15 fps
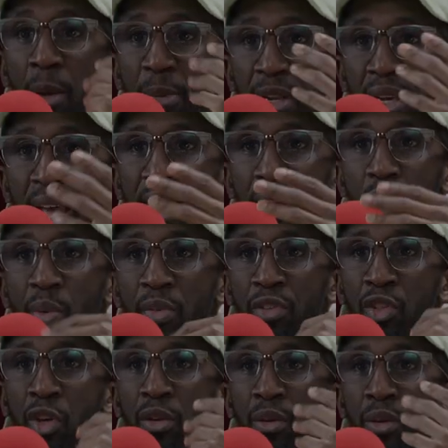up in like Louis
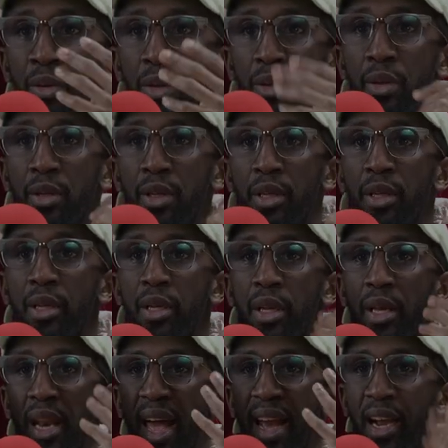Vuitton,
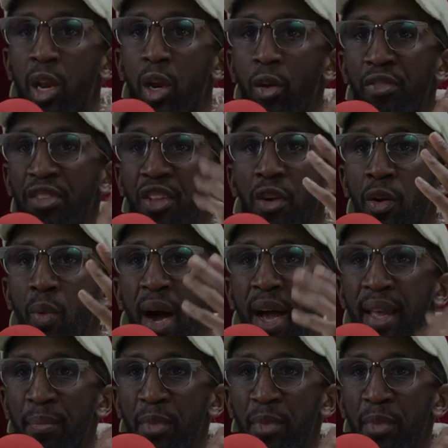like clothes. I don't know why.